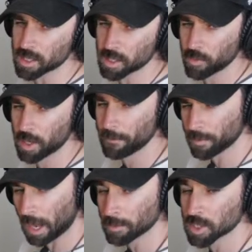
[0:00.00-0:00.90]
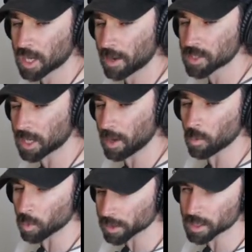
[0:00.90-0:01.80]
of it. I'm just gonna have to get
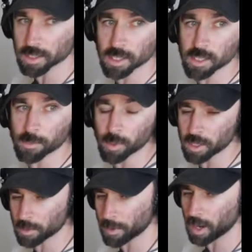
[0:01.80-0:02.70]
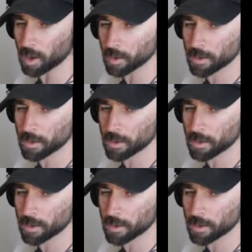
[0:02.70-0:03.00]
really disciplined about